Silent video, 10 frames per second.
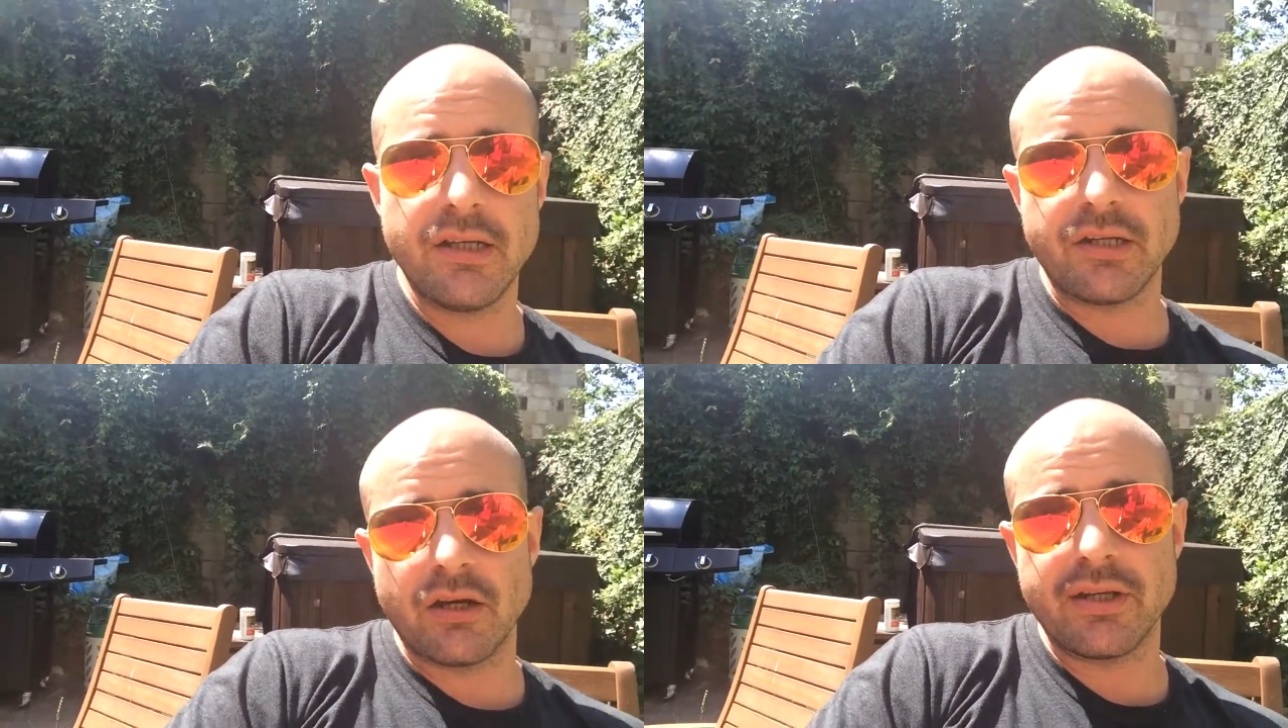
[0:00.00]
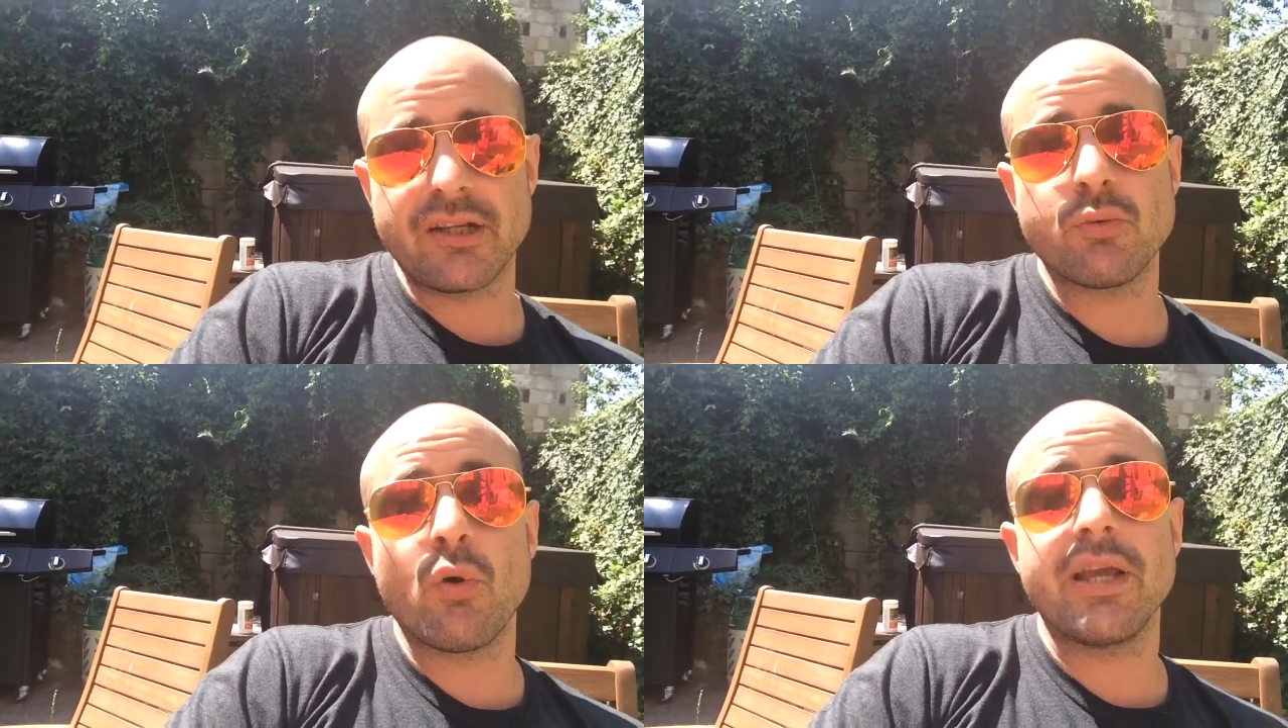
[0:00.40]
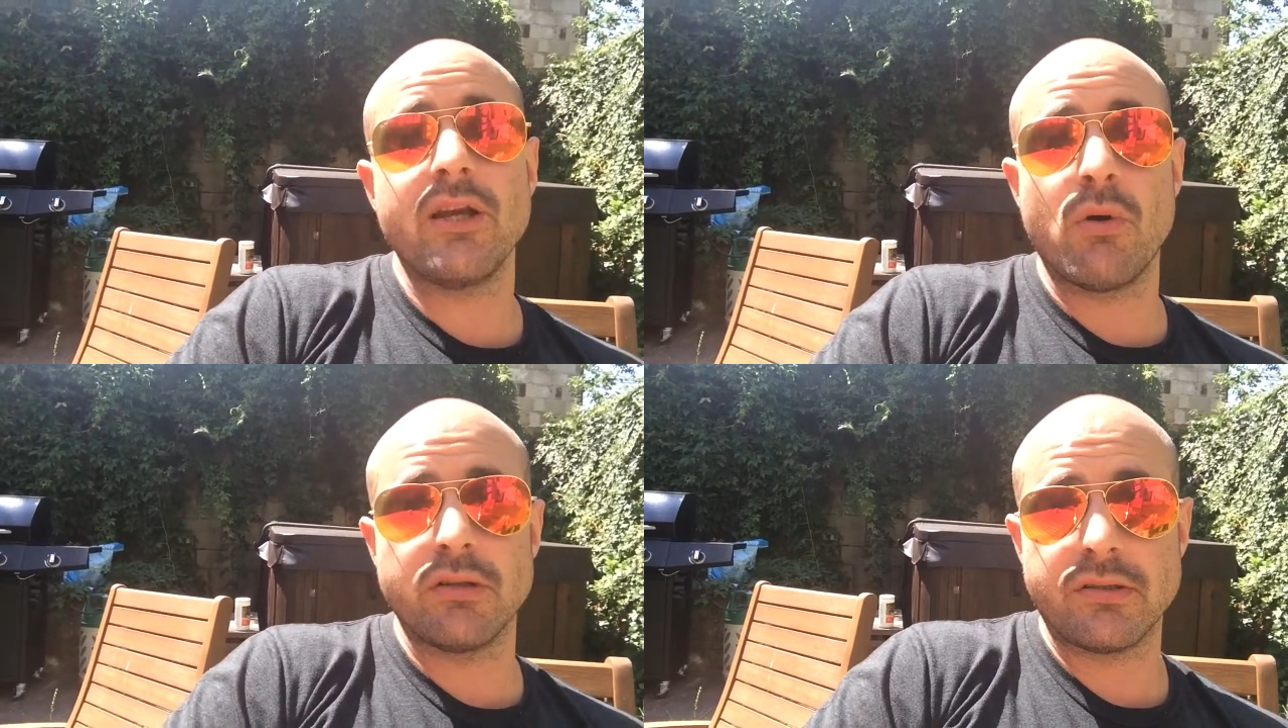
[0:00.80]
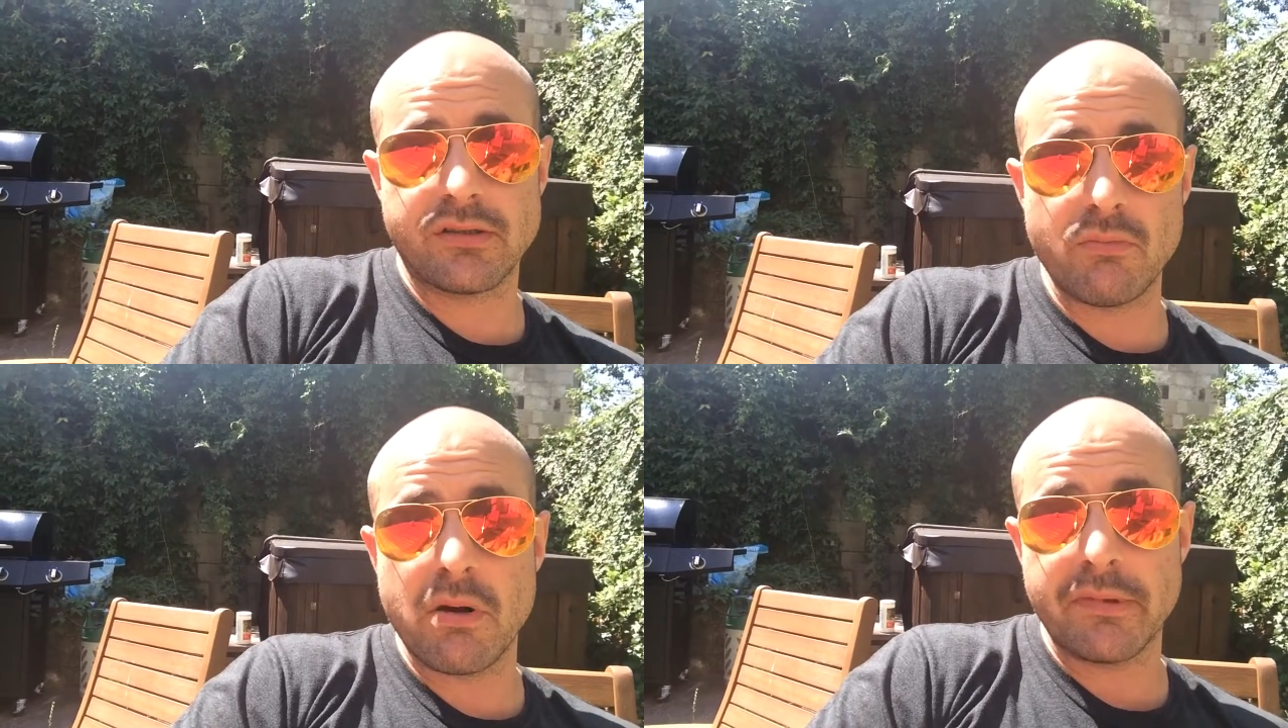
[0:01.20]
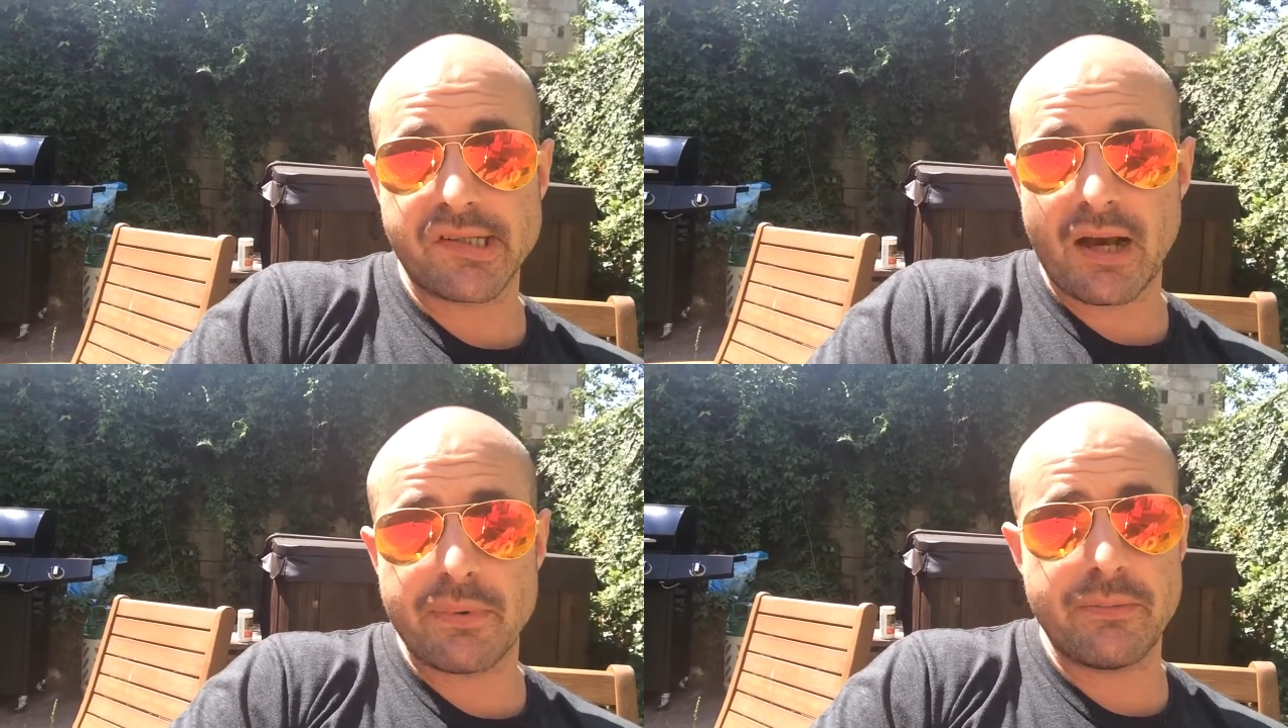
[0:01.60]
you know, gets what he wants, and so mummy's
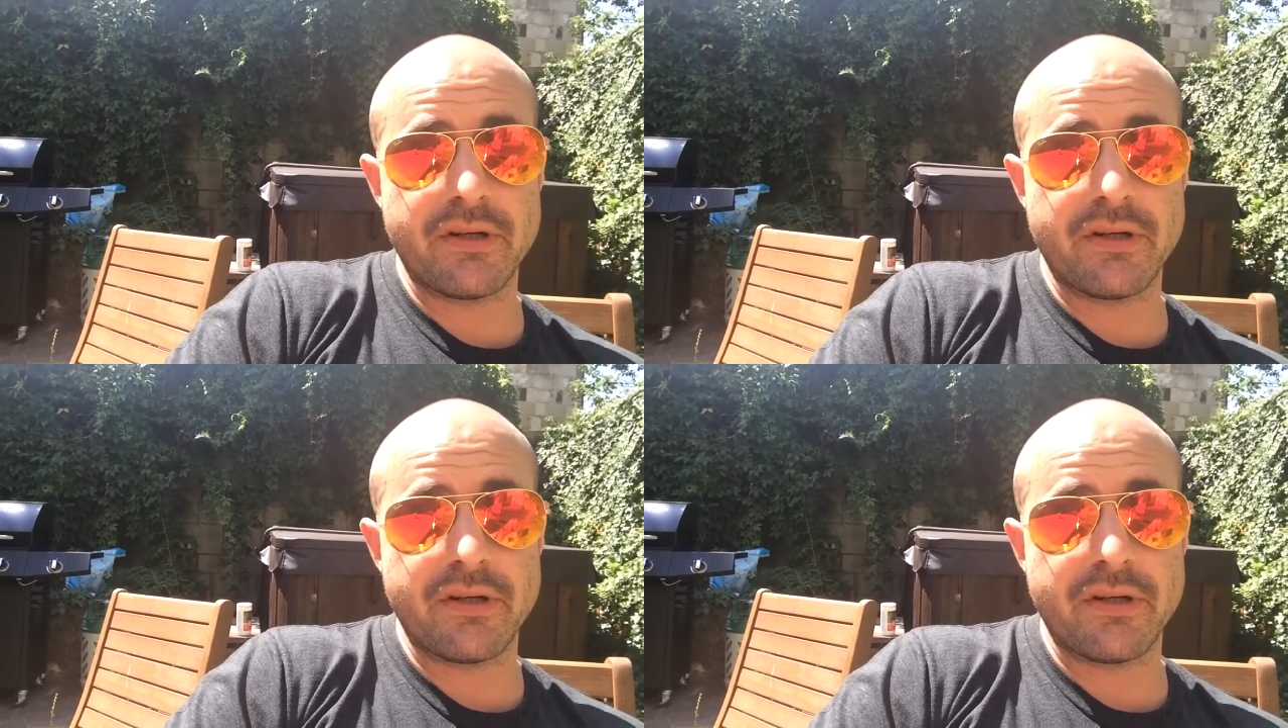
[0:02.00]
happy.